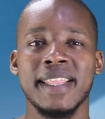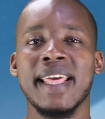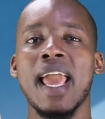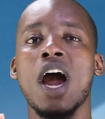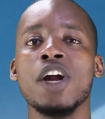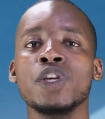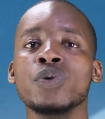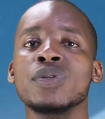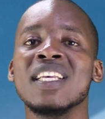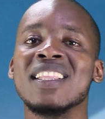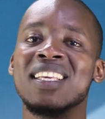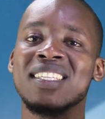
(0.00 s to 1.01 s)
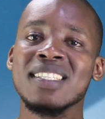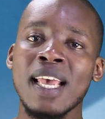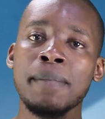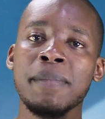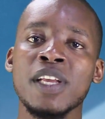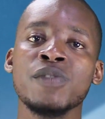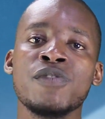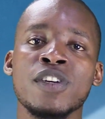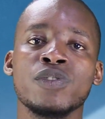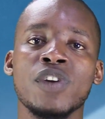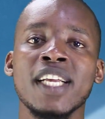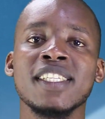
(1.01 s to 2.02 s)
they are using the same
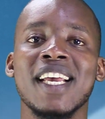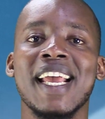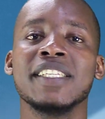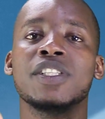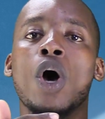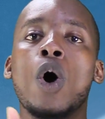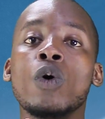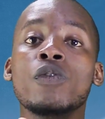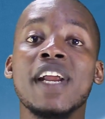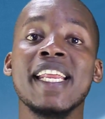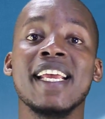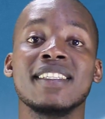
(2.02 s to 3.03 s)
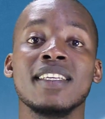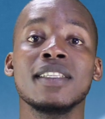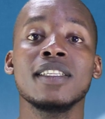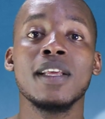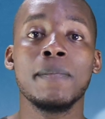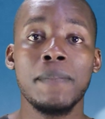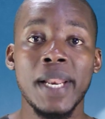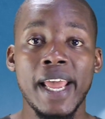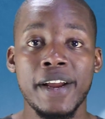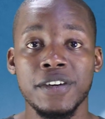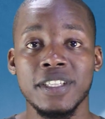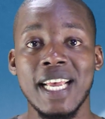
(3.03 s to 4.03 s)
infrastructure as the already existing
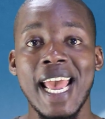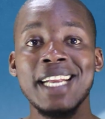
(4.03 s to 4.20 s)
players